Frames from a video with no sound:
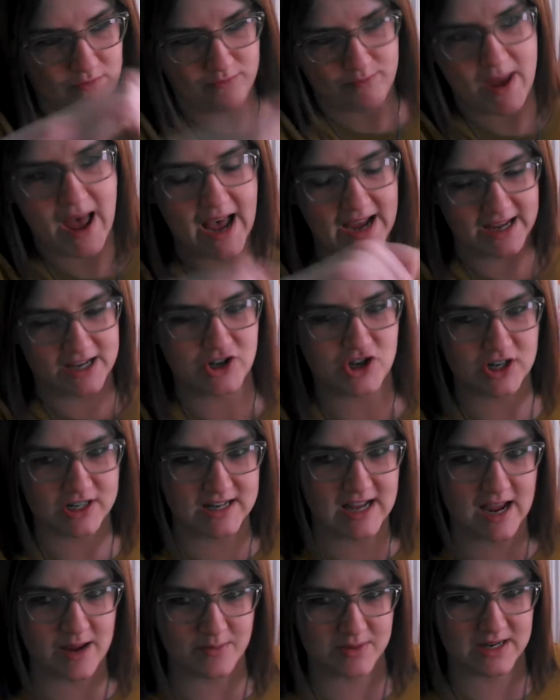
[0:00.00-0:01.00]
packaging
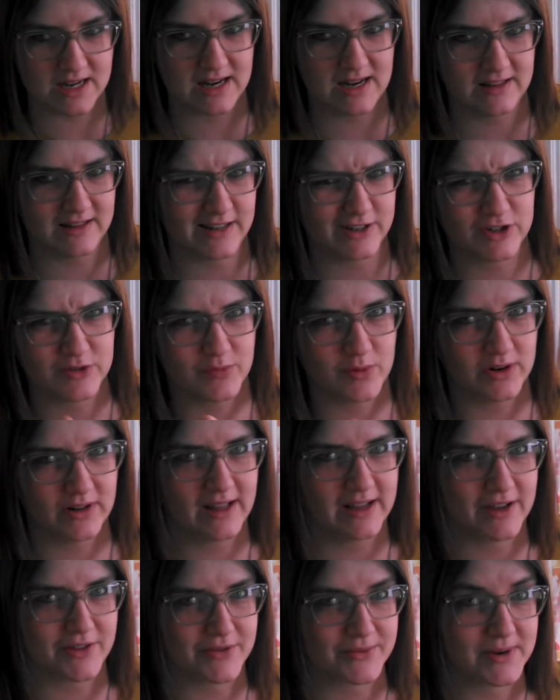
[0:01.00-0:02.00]
taped it and then just put
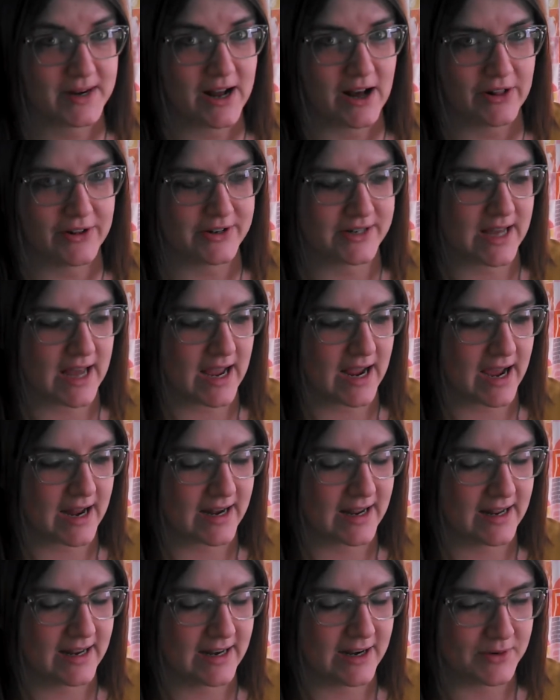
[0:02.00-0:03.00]
like a $3 tag on
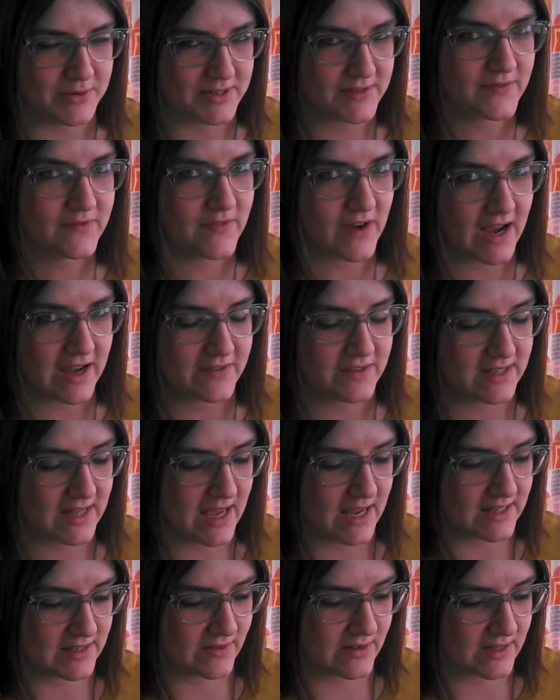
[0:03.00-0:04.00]
it, and it was 5
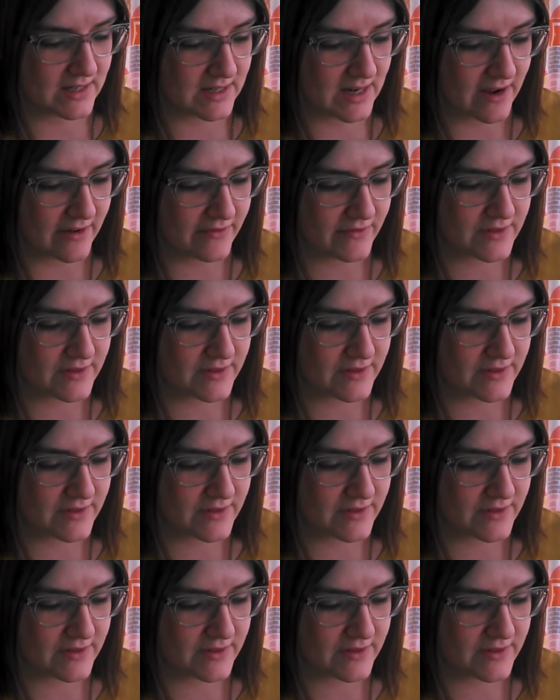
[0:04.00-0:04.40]
skeins of this stuff.